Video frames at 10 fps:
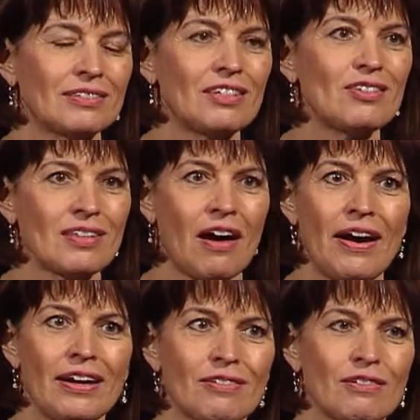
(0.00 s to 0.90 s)

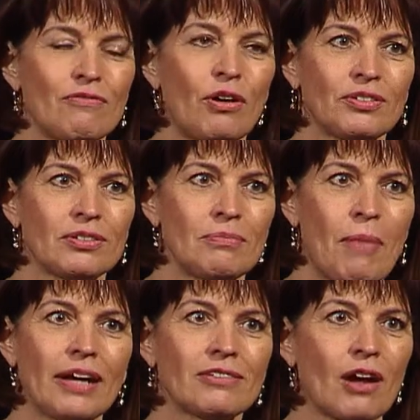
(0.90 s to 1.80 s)
decide what
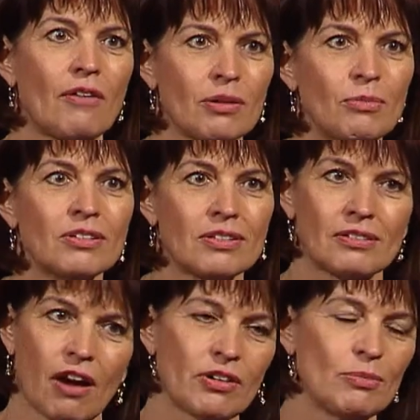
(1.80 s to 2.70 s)
might
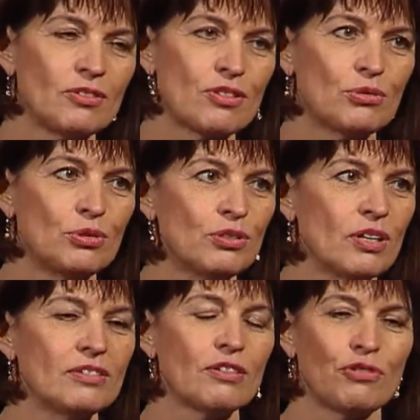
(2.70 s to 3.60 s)
governments do
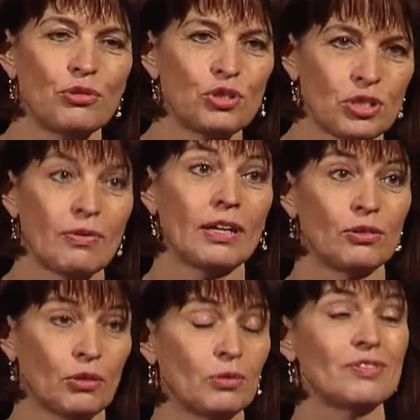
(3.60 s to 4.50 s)
in the future when
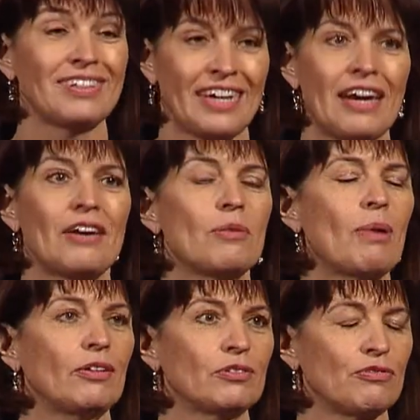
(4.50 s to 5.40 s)
you don't care
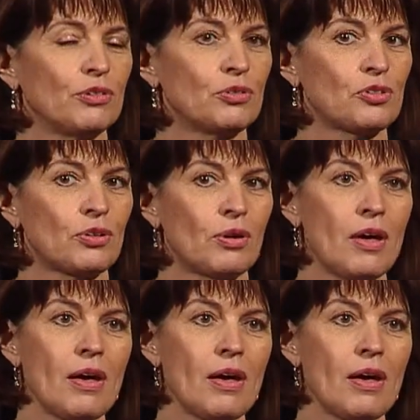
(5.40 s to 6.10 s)
about the future,